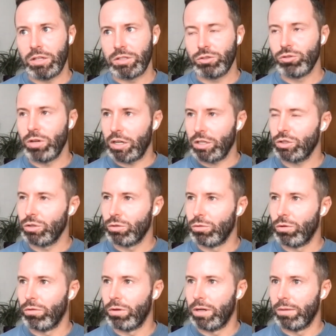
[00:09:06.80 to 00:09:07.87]
structure
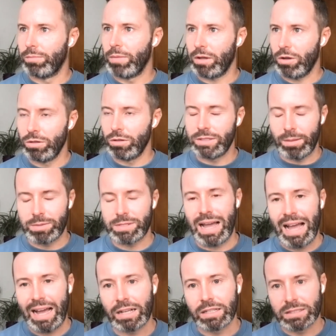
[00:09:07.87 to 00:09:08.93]
or a concept to
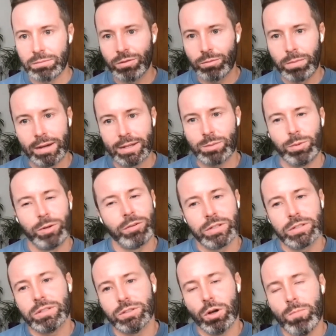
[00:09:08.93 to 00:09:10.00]
hang some of my
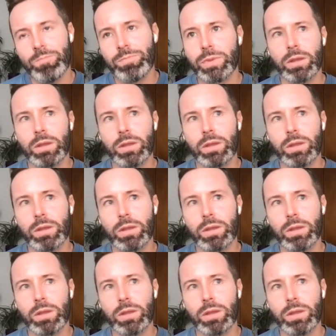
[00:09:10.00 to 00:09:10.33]
experiences on.